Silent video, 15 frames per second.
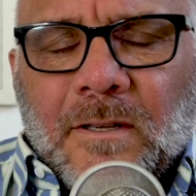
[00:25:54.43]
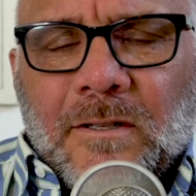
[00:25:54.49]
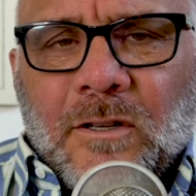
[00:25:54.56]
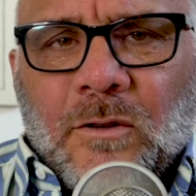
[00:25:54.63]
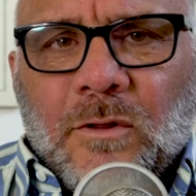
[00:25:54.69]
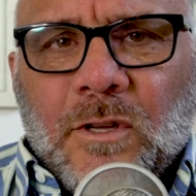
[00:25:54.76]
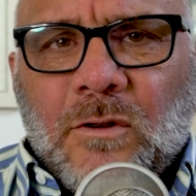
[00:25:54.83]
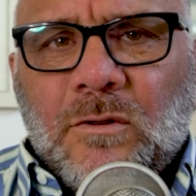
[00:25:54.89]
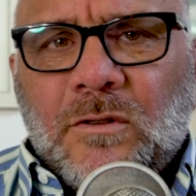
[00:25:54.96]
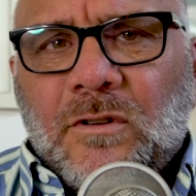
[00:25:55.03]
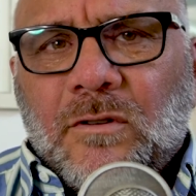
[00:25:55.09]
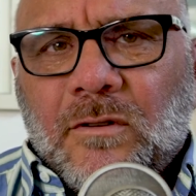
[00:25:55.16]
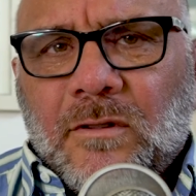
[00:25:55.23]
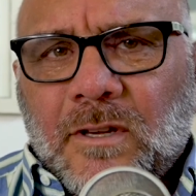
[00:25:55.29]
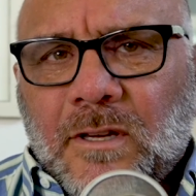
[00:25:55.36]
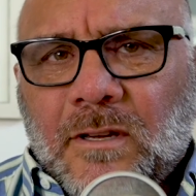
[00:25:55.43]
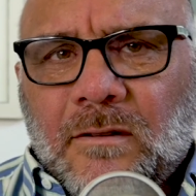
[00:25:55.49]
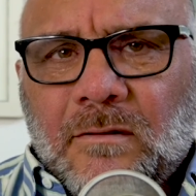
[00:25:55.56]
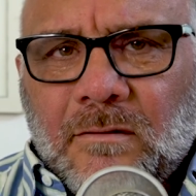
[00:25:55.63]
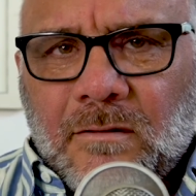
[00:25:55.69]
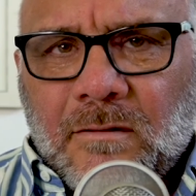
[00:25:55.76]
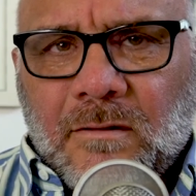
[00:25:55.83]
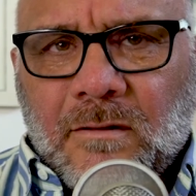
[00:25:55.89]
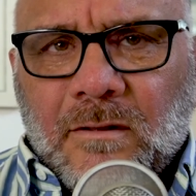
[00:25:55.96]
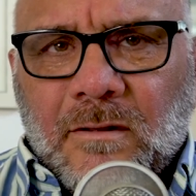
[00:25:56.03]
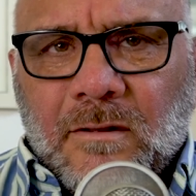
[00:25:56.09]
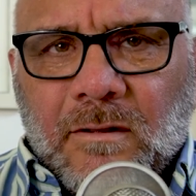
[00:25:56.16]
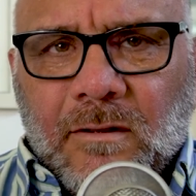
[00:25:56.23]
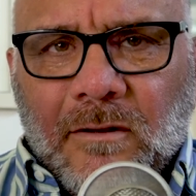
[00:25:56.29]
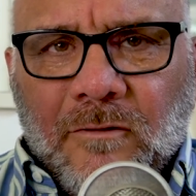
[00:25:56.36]
So those are the
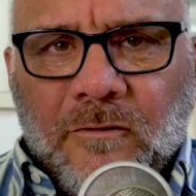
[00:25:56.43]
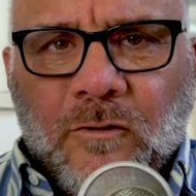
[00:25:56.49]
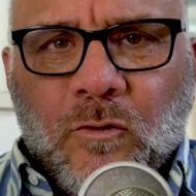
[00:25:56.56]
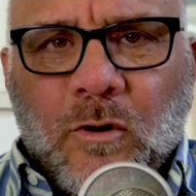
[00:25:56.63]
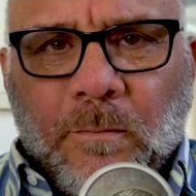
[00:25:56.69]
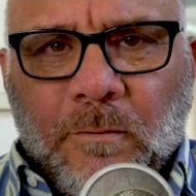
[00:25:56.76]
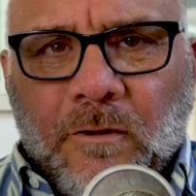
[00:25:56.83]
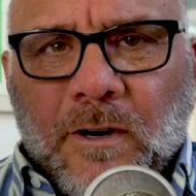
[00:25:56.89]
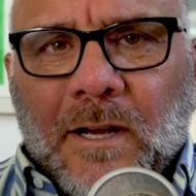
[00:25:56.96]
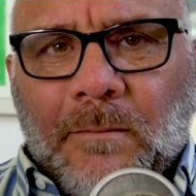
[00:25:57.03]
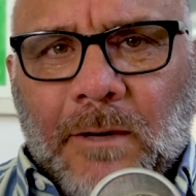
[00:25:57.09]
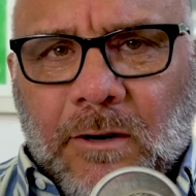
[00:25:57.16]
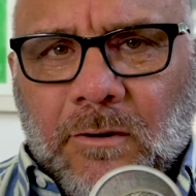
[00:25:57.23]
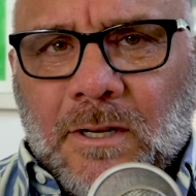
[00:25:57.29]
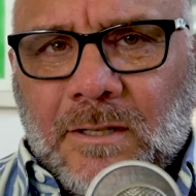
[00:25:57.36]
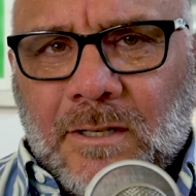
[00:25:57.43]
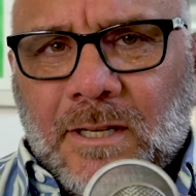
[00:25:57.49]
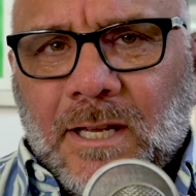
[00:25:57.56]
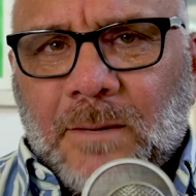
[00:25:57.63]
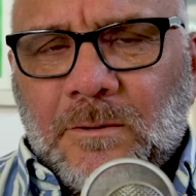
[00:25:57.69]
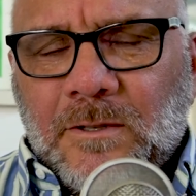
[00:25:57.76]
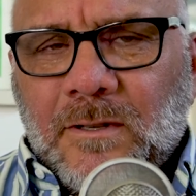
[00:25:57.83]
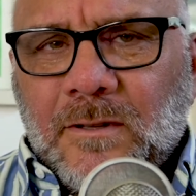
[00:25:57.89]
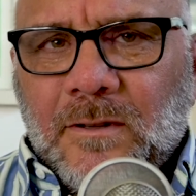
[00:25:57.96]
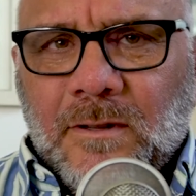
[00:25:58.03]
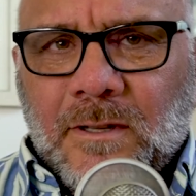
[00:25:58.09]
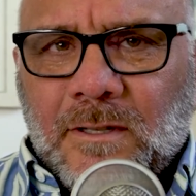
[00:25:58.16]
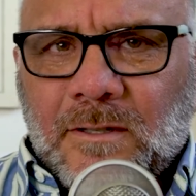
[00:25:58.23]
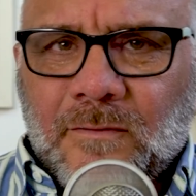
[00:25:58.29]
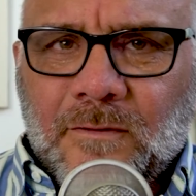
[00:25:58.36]
4 primary steps, and then
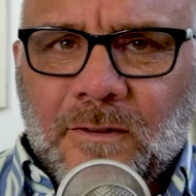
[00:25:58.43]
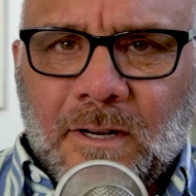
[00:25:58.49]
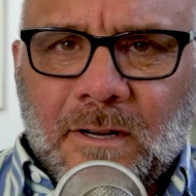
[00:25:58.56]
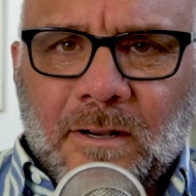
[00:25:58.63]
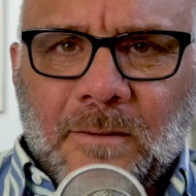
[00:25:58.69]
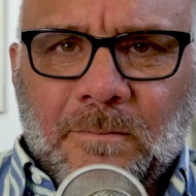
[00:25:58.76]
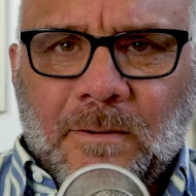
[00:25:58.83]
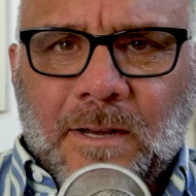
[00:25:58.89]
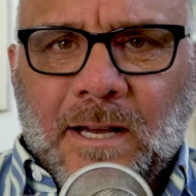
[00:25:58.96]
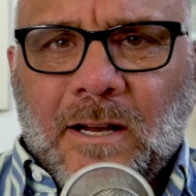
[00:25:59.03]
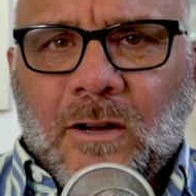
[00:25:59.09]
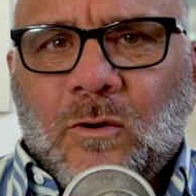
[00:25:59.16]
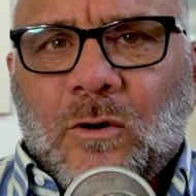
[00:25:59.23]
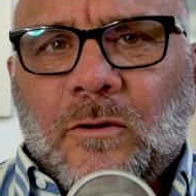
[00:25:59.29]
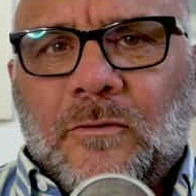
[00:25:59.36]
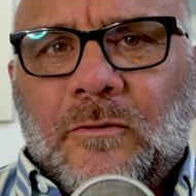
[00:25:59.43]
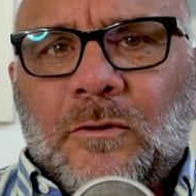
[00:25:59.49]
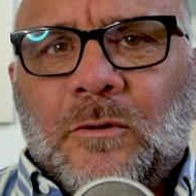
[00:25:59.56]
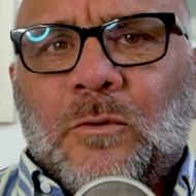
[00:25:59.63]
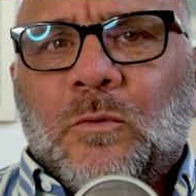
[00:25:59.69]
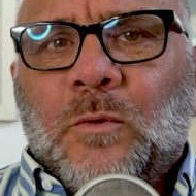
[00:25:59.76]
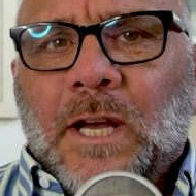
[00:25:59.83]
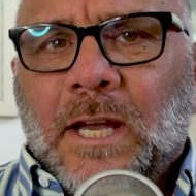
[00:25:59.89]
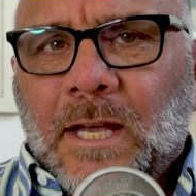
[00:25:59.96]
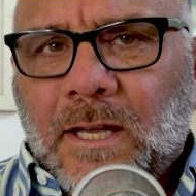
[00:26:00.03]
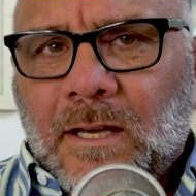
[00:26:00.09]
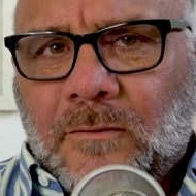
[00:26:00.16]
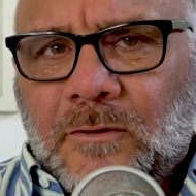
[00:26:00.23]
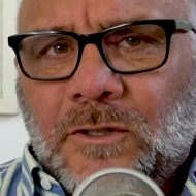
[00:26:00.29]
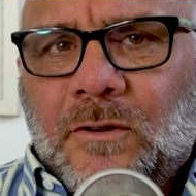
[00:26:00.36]
this very powerful
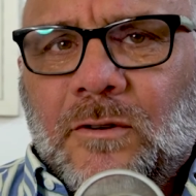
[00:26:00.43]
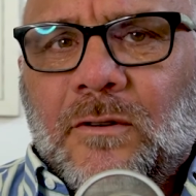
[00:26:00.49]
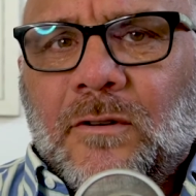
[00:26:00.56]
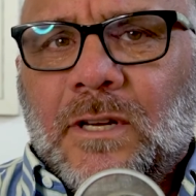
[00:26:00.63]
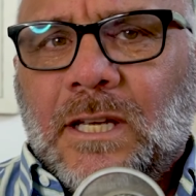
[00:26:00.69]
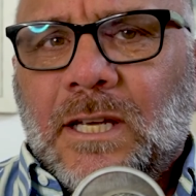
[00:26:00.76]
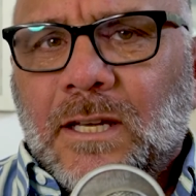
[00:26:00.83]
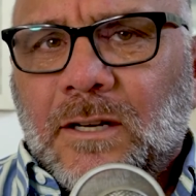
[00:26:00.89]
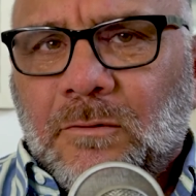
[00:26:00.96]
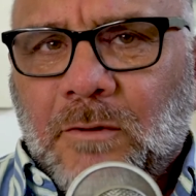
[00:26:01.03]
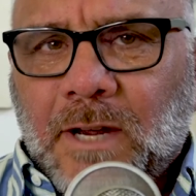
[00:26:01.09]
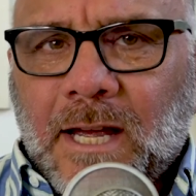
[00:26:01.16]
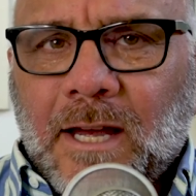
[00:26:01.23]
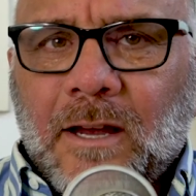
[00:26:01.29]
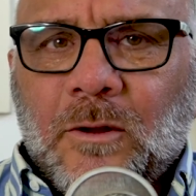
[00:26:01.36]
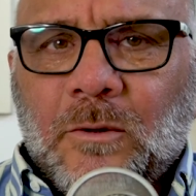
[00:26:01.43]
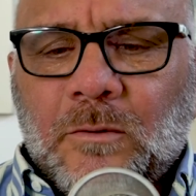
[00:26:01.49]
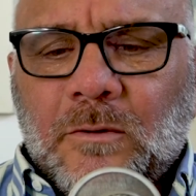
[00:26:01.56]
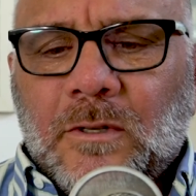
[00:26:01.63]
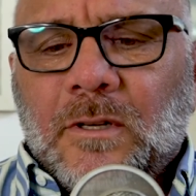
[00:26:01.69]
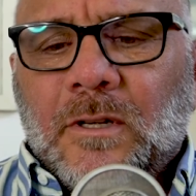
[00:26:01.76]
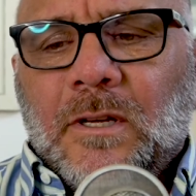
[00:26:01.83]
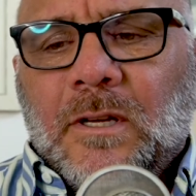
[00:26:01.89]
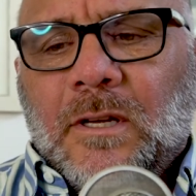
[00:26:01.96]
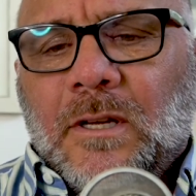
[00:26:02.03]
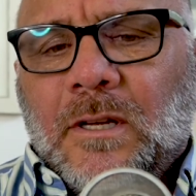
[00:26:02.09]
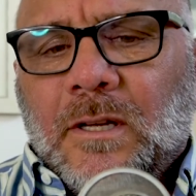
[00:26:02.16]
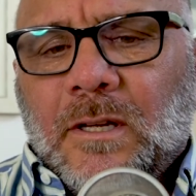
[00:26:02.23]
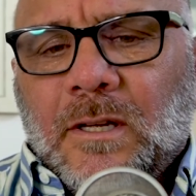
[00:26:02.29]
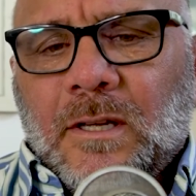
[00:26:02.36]
way of turning it around
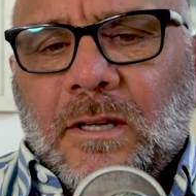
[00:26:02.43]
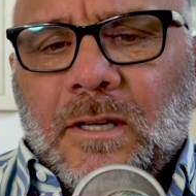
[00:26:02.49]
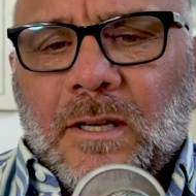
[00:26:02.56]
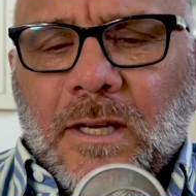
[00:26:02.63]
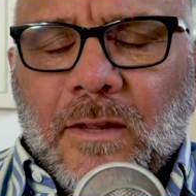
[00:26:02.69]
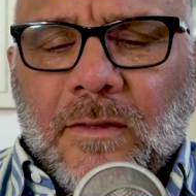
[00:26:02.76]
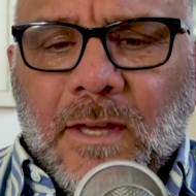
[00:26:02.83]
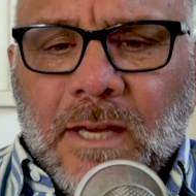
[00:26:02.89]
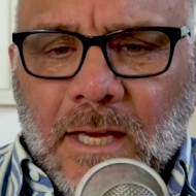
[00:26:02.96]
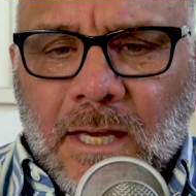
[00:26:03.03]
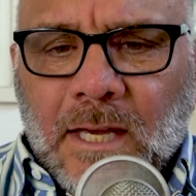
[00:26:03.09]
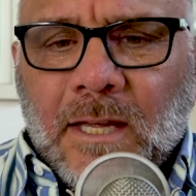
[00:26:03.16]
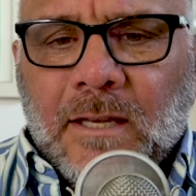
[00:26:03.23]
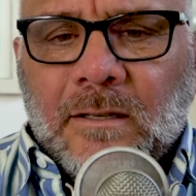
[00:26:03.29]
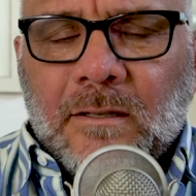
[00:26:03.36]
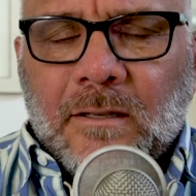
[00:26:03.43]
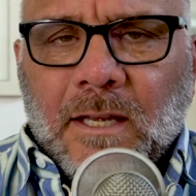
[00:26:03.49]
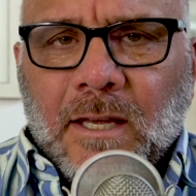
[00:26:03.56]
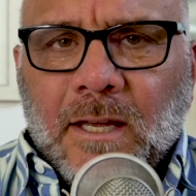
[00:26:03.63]
in the end.